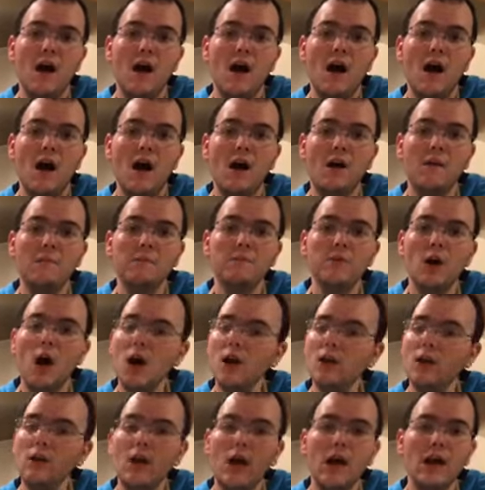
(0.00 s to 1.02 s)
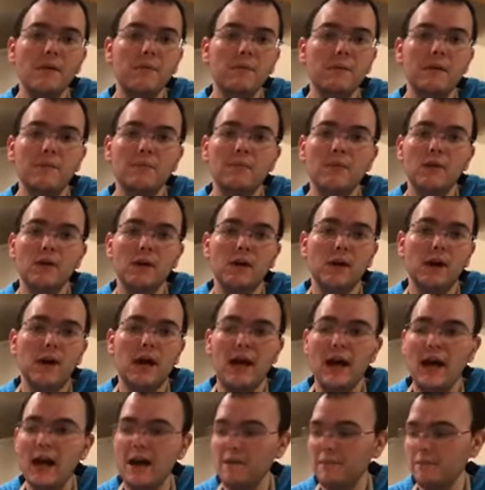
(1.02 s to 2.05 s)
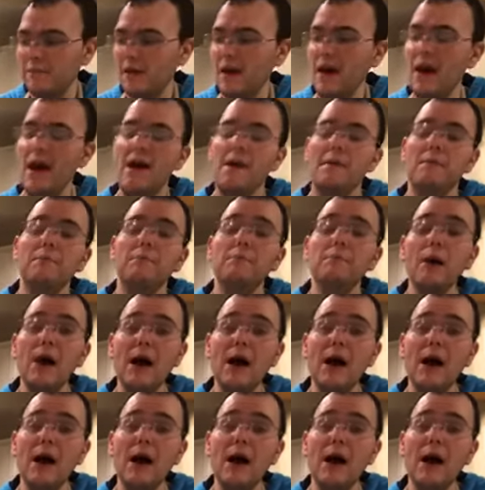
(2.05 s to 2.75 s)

Um, not a lot of people are going to have that.